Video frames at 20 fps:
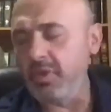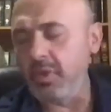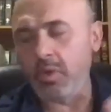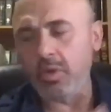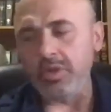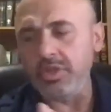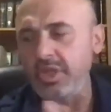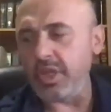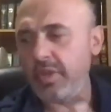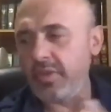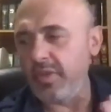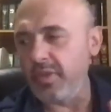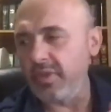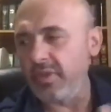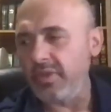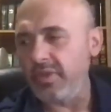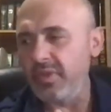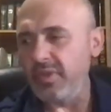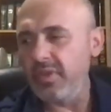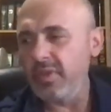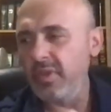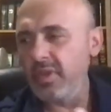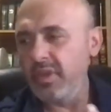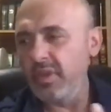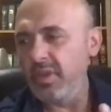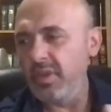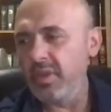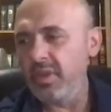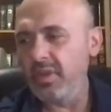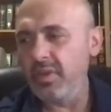We love you, Lord
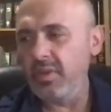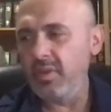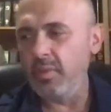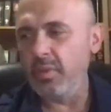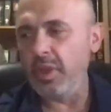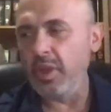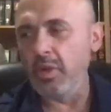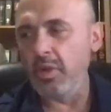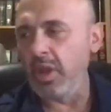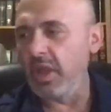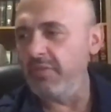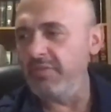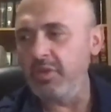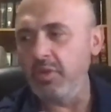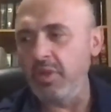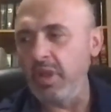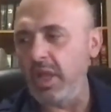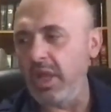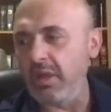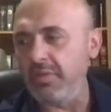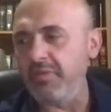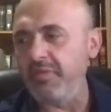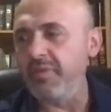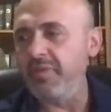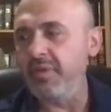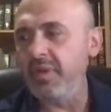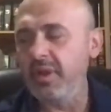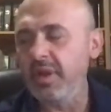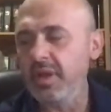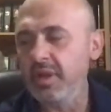Jesus. We don't love you
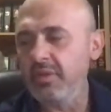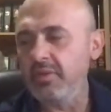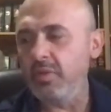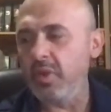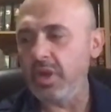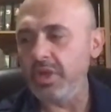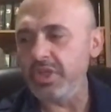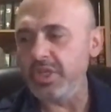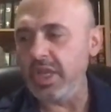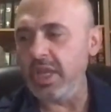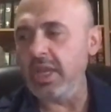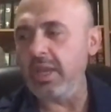enough to our